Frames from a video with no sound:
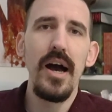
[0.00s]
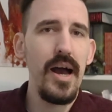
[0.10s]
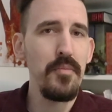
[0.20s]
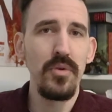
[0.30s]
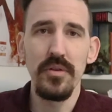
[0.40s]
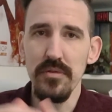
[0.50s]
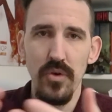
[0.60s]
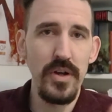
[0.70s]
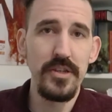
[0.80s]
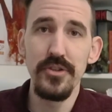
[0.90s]
I'm
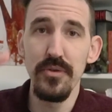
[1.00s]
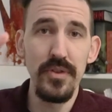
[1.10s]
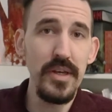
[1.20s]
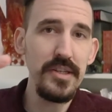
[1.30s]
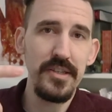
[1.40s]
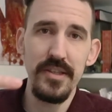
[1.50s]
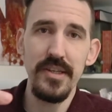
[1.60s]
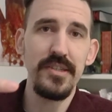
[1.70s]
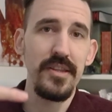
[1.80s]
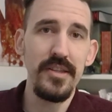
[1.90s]
going to do this,
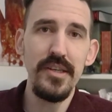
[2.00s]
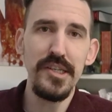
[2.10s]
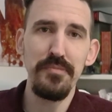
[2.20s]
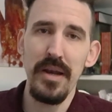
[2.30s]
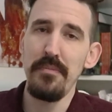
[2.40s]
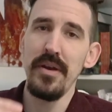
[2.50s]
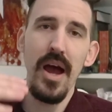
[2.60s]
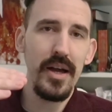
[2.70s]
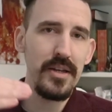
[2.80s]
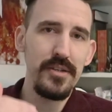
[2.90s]
this, and this, but I'm
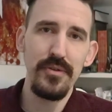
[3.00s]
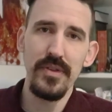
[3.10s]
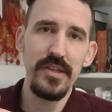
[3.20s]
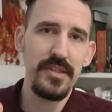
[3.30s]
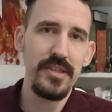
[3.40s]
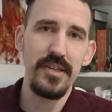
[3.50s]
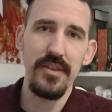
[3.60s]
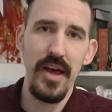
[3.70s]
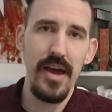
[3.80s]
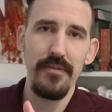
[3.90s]
not going to do this, this,
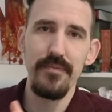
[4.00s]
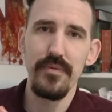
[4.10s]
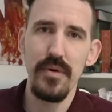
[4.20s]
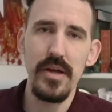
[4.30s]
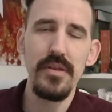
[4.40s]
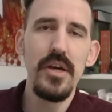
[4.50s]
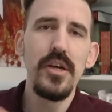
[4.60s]
and that, right?